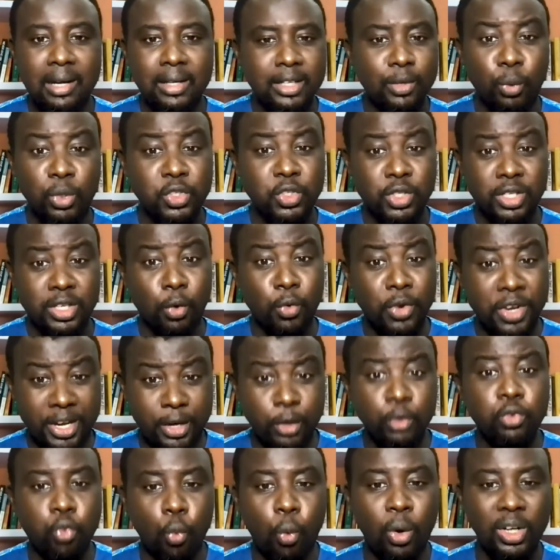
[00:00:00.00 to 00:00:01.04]
it was the
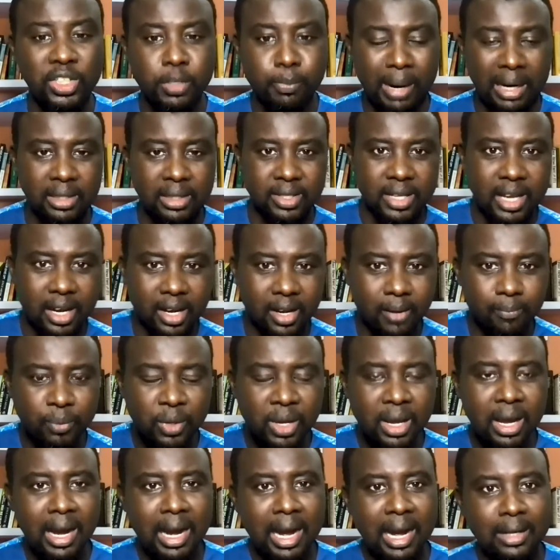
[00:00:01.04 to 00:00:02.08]
Newswatch magazine,
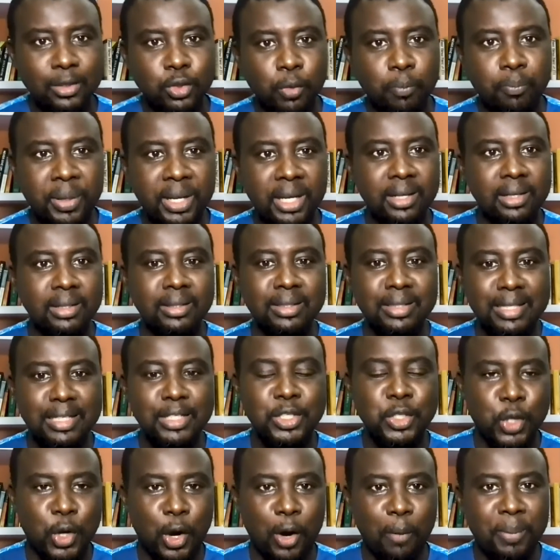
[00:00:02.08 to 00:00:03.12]
to pick
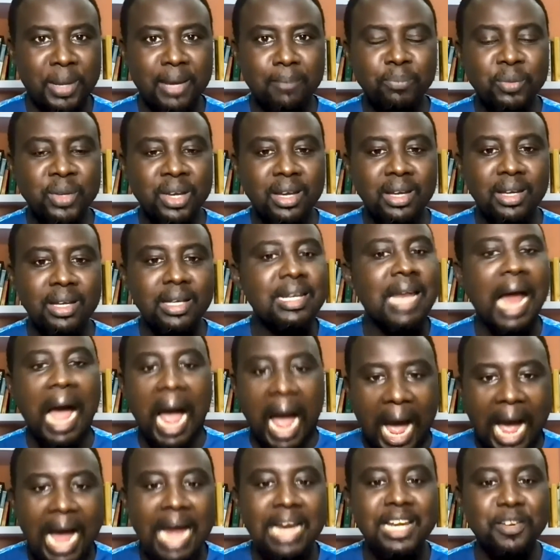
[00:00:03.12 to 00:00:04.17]
this copy, it
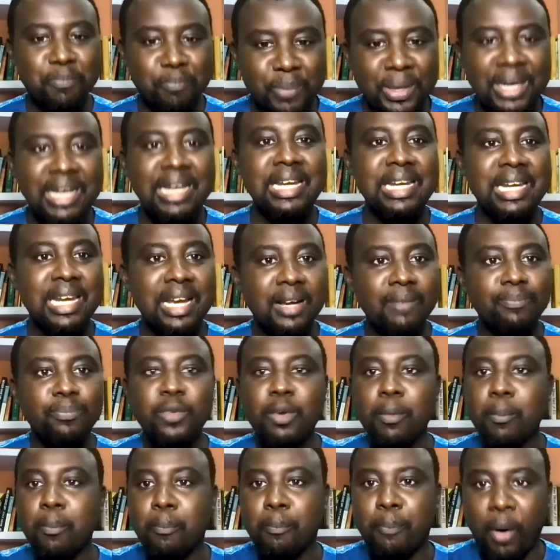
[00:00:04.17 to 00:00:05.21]
had been
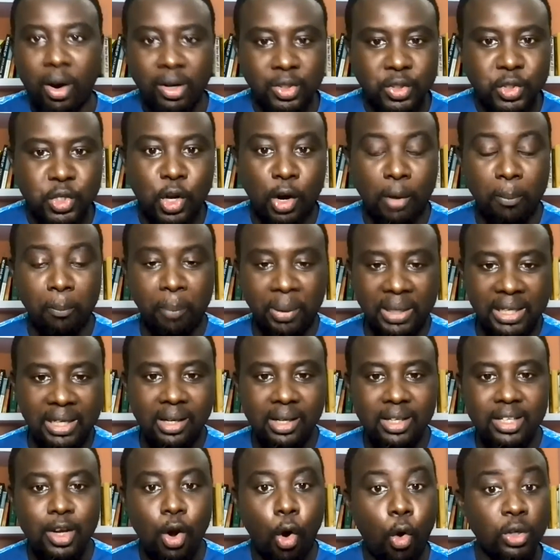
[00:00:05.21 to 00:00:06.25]
bought
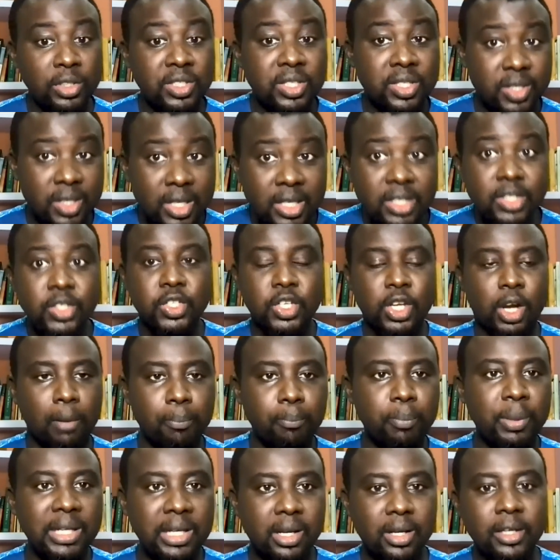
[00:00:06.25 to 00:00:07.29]
completely or seized
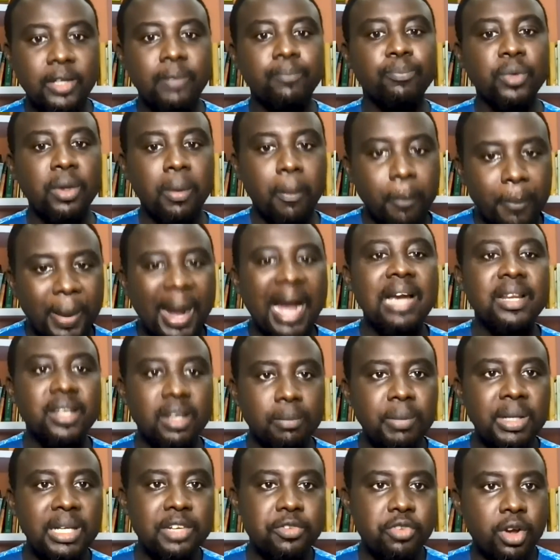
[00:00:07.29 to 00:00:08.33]
completely by
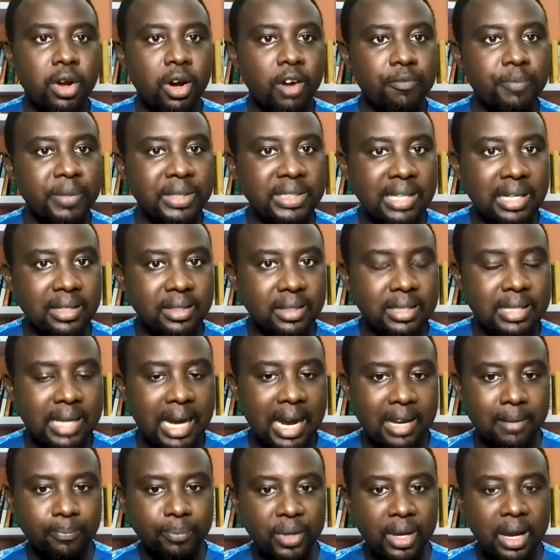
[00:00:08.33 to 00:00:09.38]
the military government at the
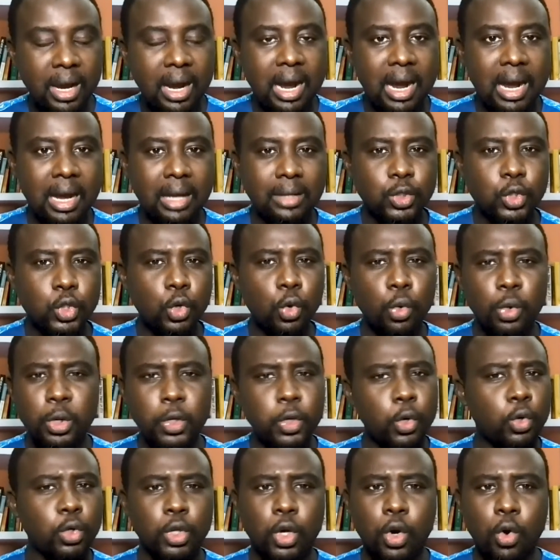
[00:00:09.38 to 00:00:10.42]
time. So
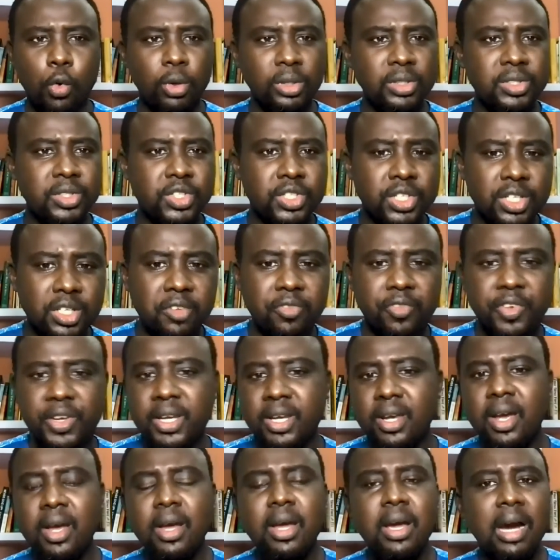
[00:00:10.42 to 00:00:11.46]
you could go on
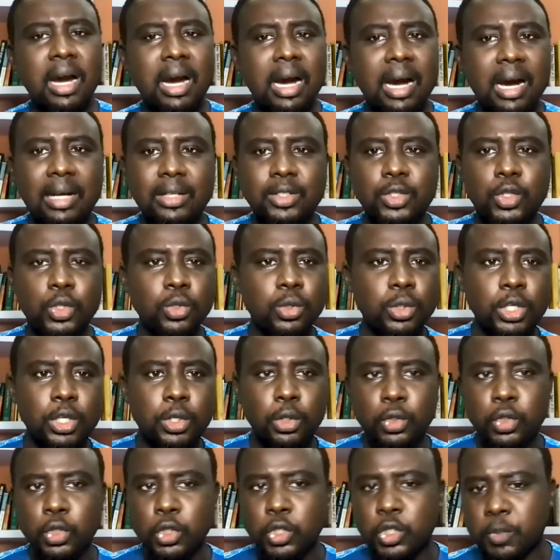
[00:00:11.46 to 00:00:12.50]
TV to, you
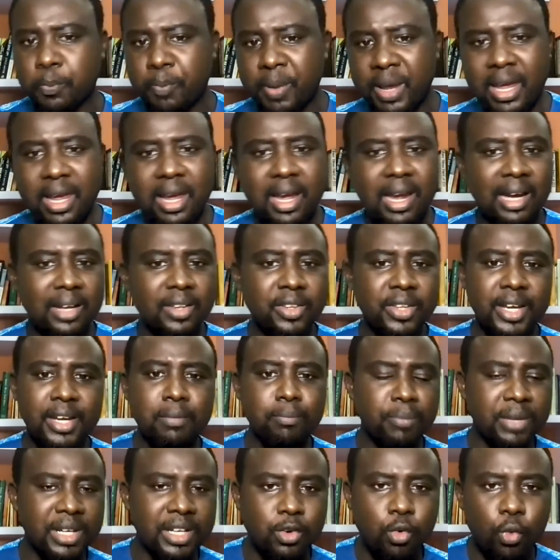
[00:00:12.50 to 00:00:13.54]
know, to speak, and
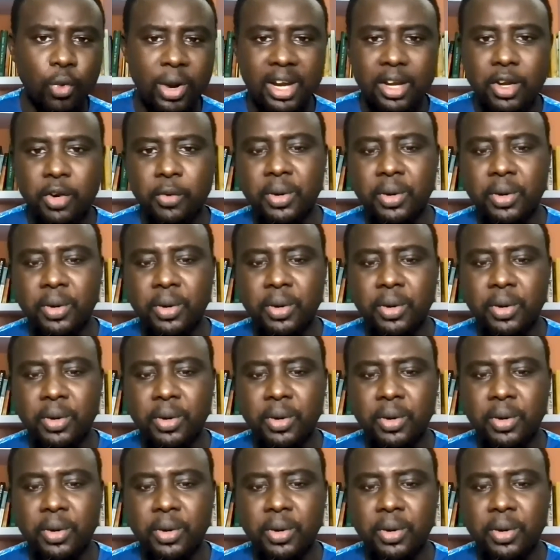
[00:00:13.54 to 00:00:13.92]
then midway